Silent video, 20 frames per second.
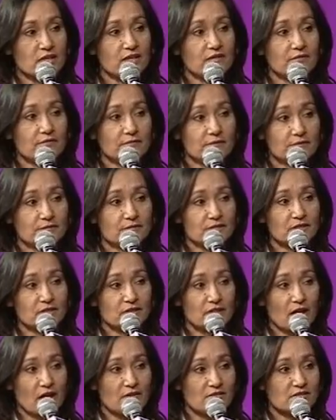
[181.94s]
and
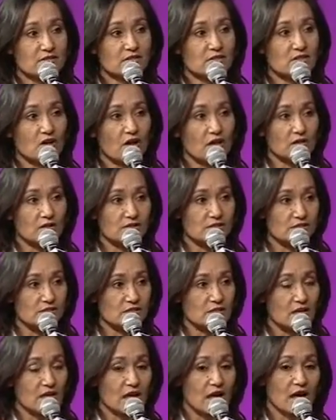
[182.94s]
$15,000,
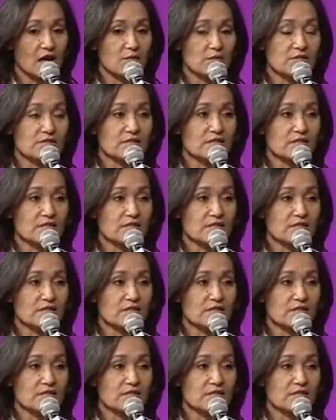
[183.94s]
I was